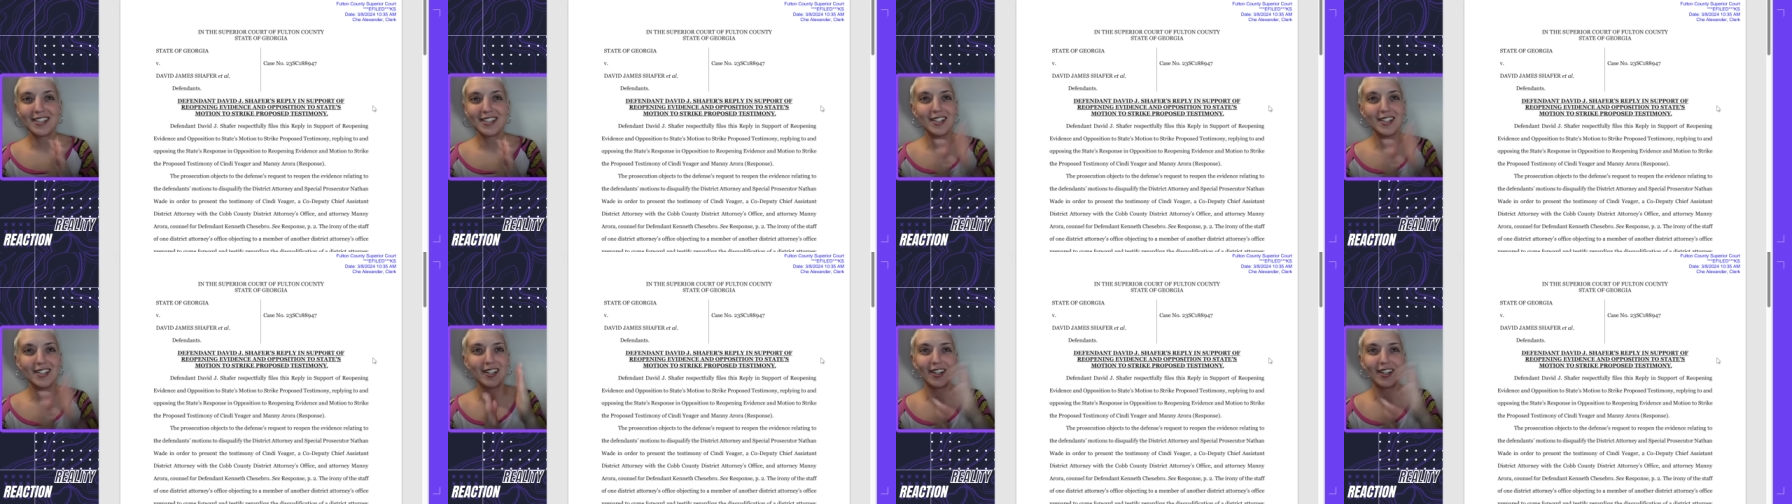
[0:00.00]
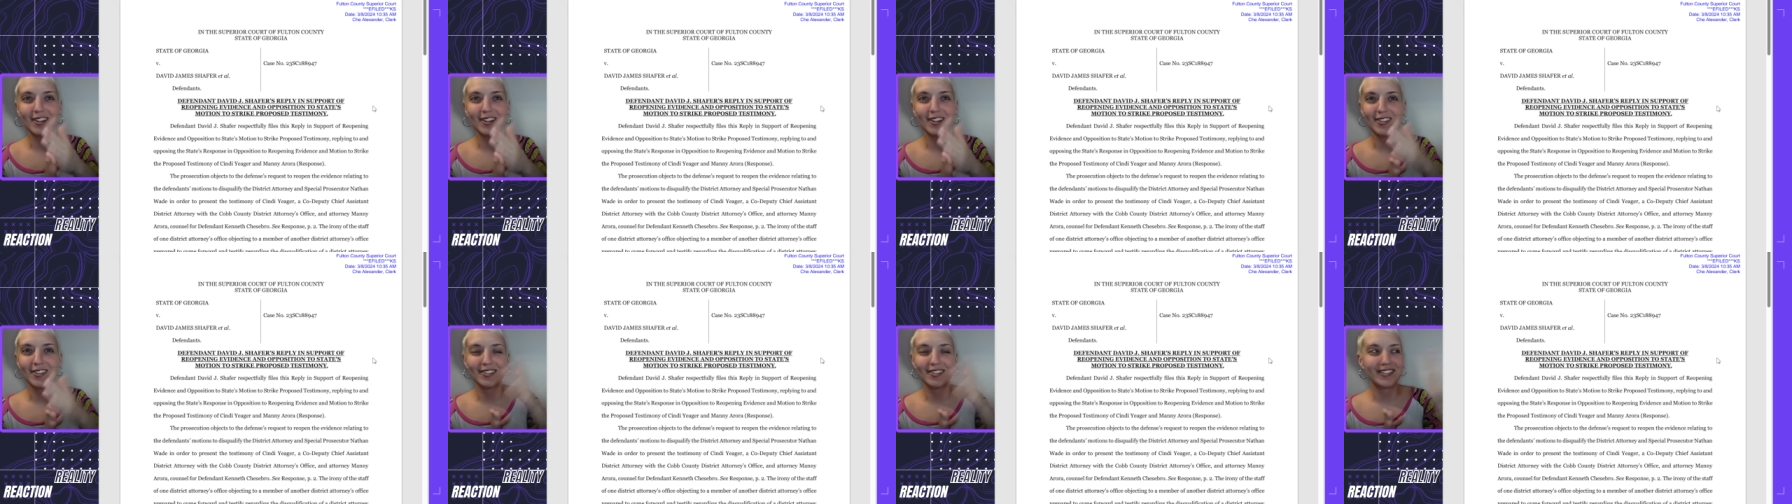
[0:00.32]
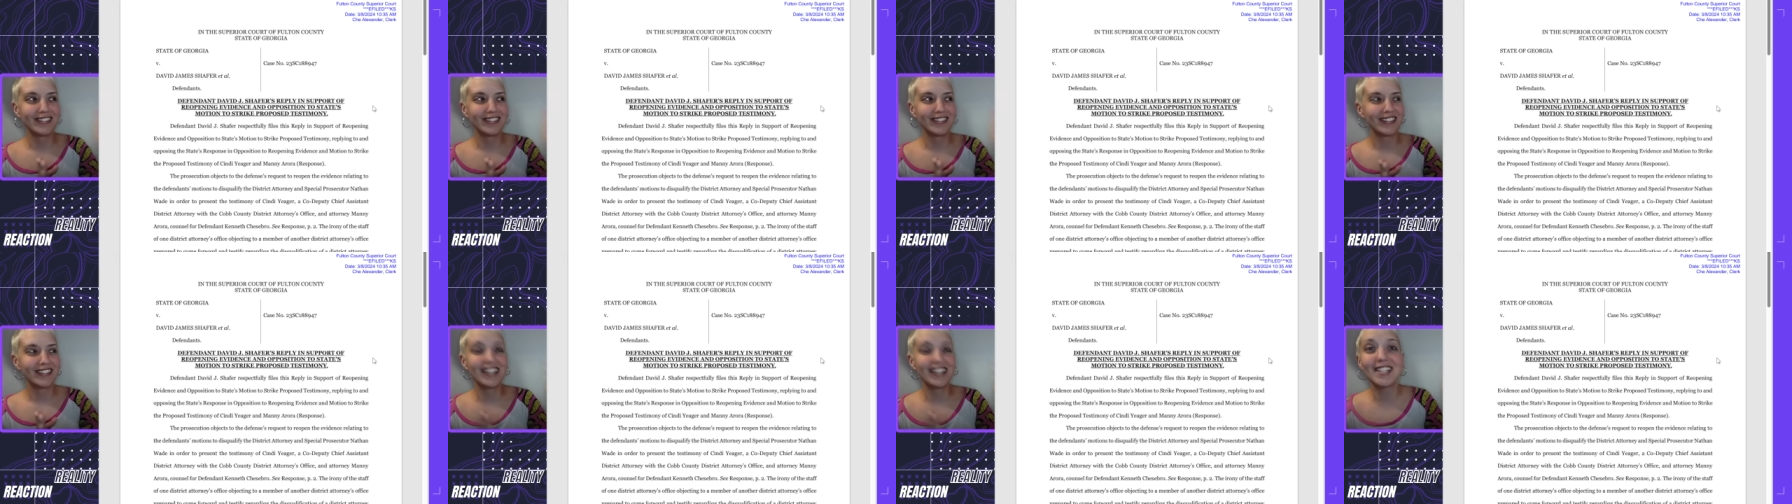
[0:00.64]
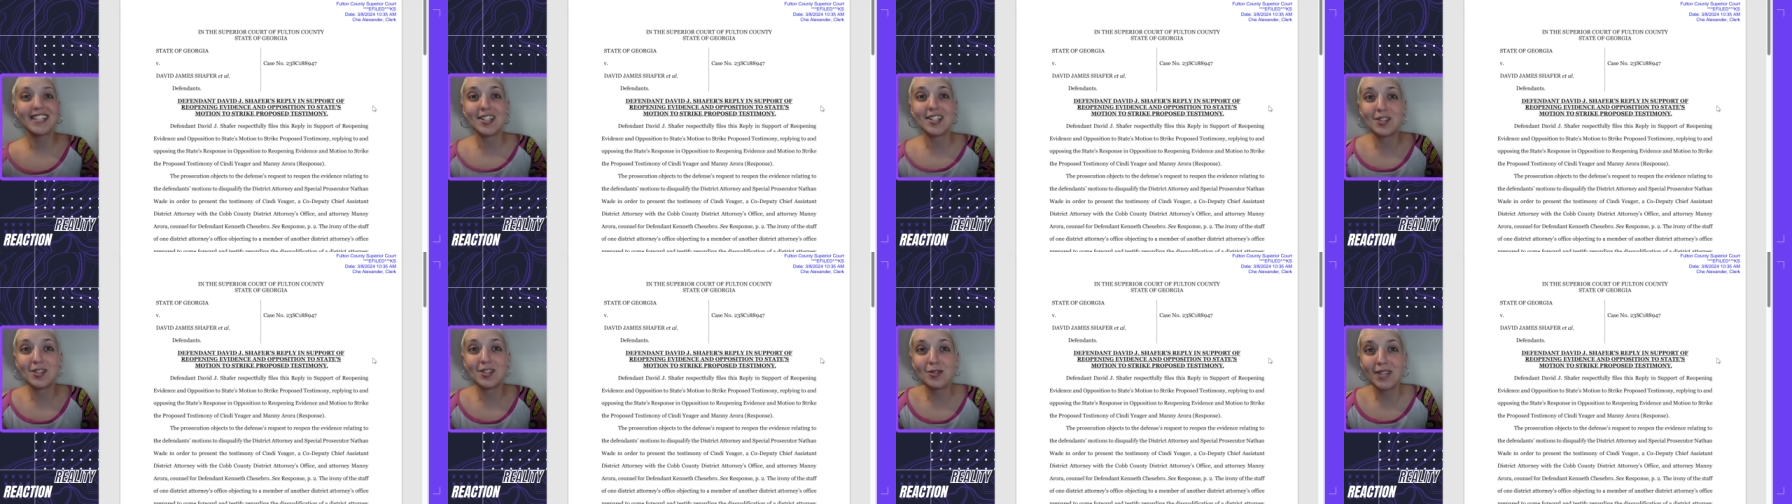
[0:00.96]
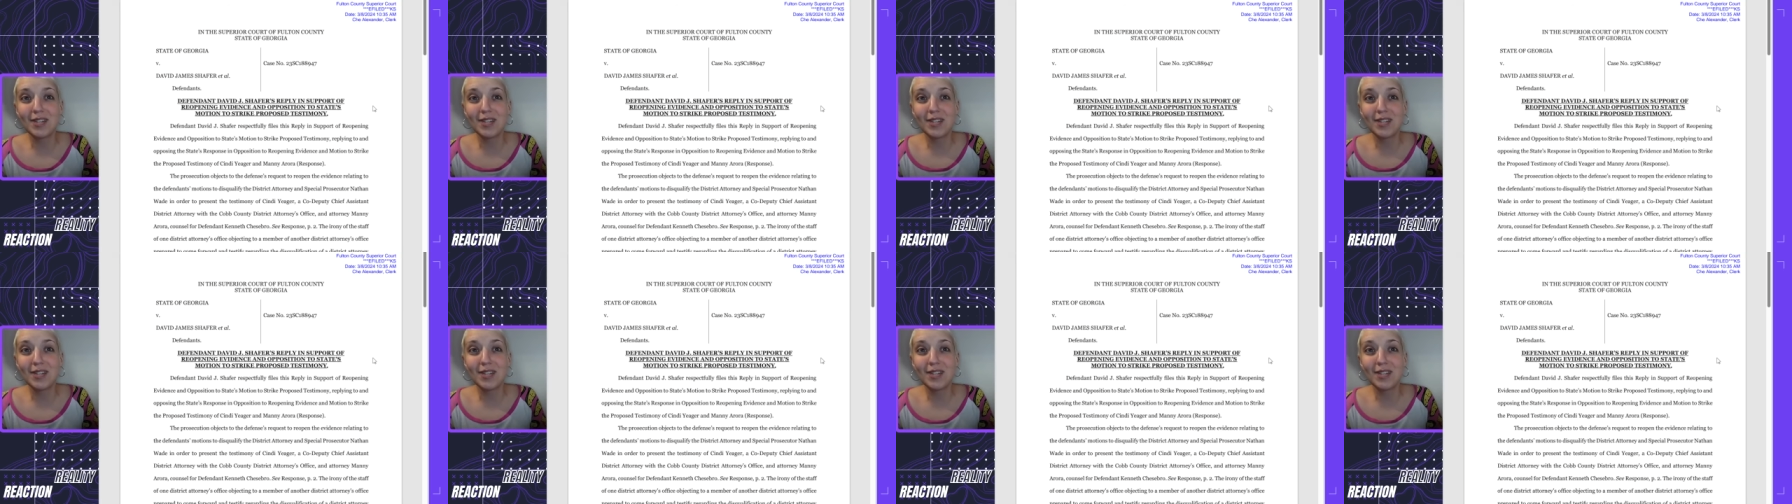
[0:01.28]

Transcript: you know, he said 2